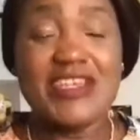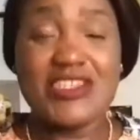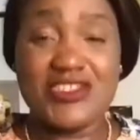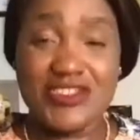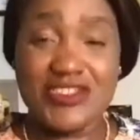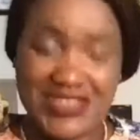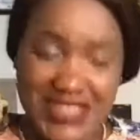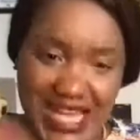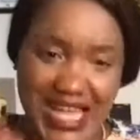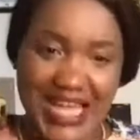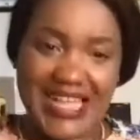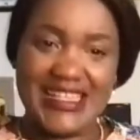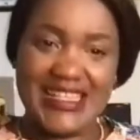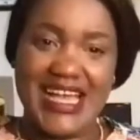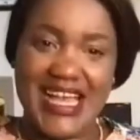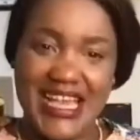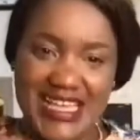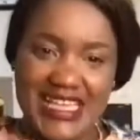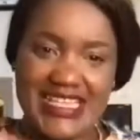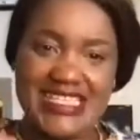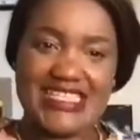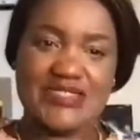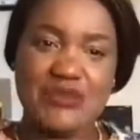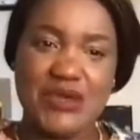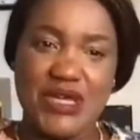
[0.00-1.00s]
So that
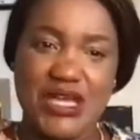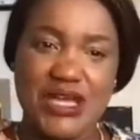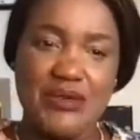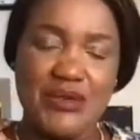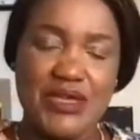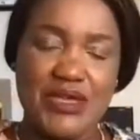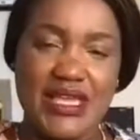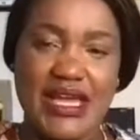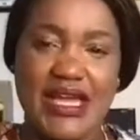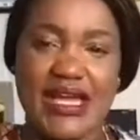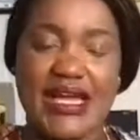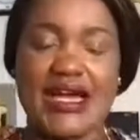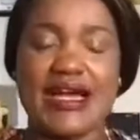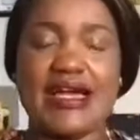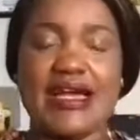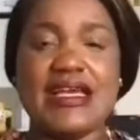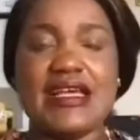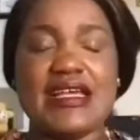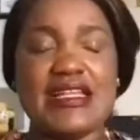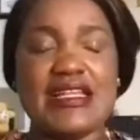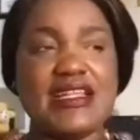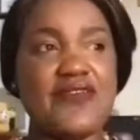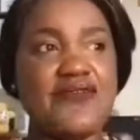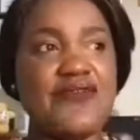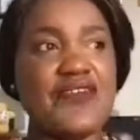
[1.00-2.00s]
is where we are.
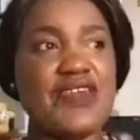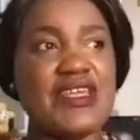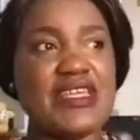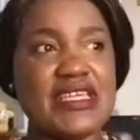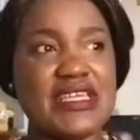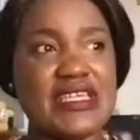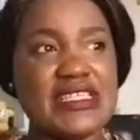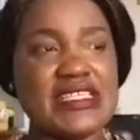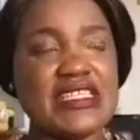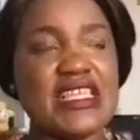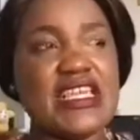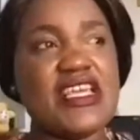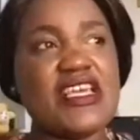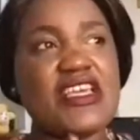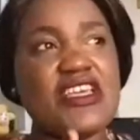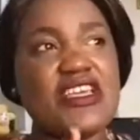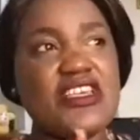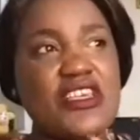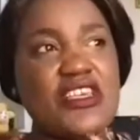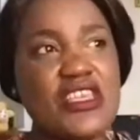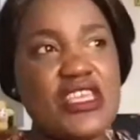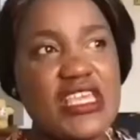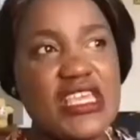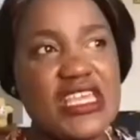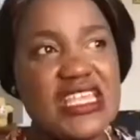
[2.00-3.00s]
The thing is,
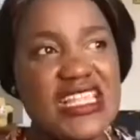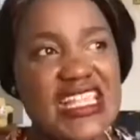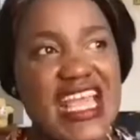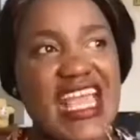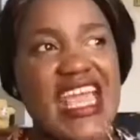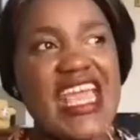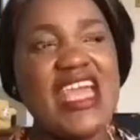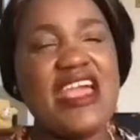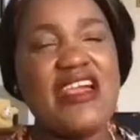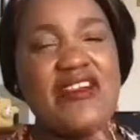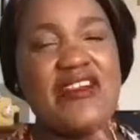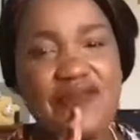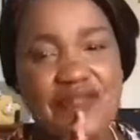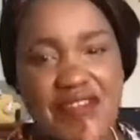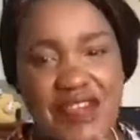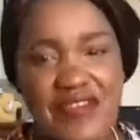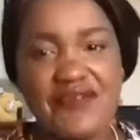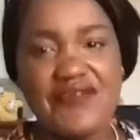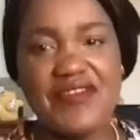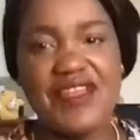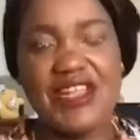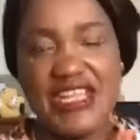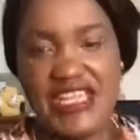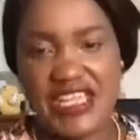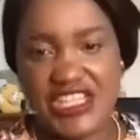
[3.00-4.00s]
in every
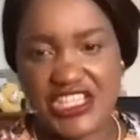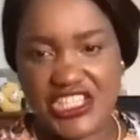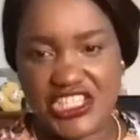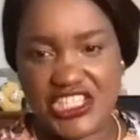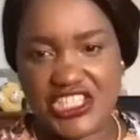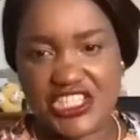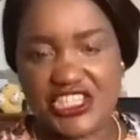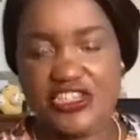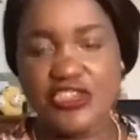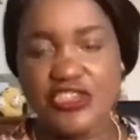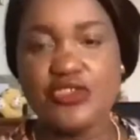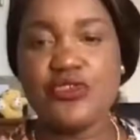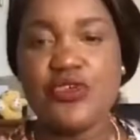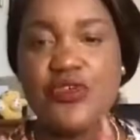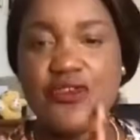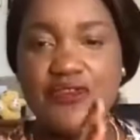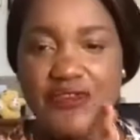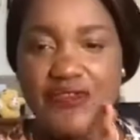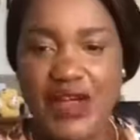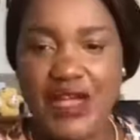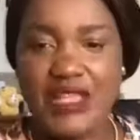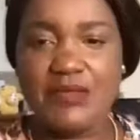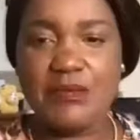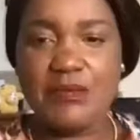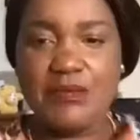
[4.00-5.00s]
village, you
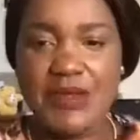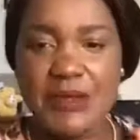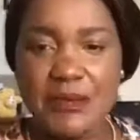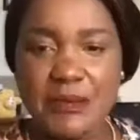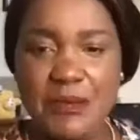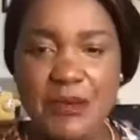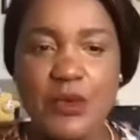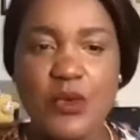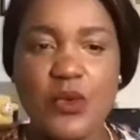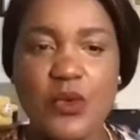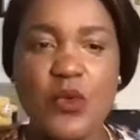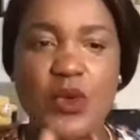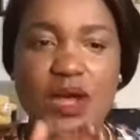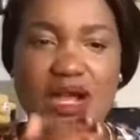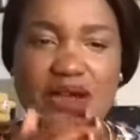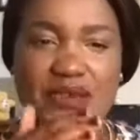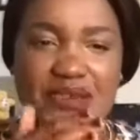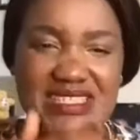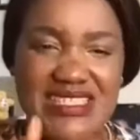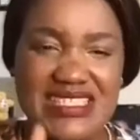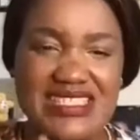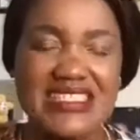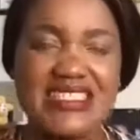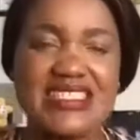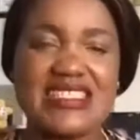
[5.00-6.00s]
find people who are
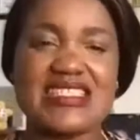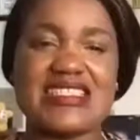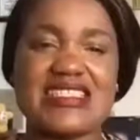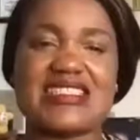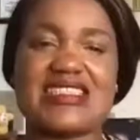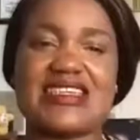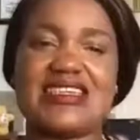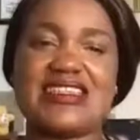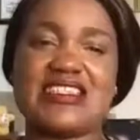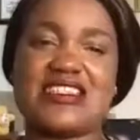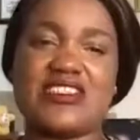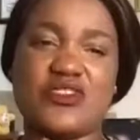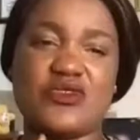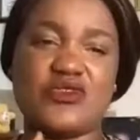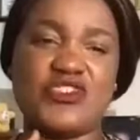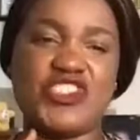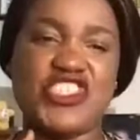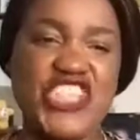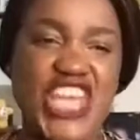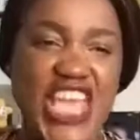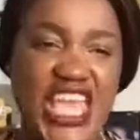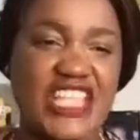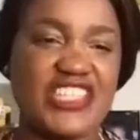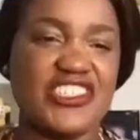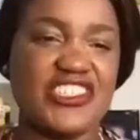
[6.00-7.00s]
resistant to
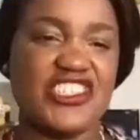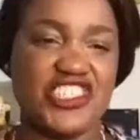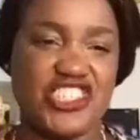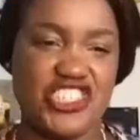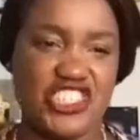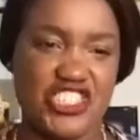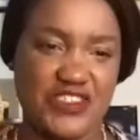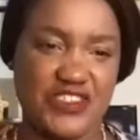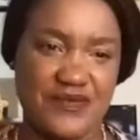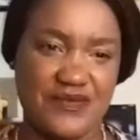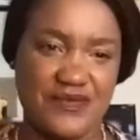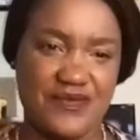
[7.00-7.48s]
change.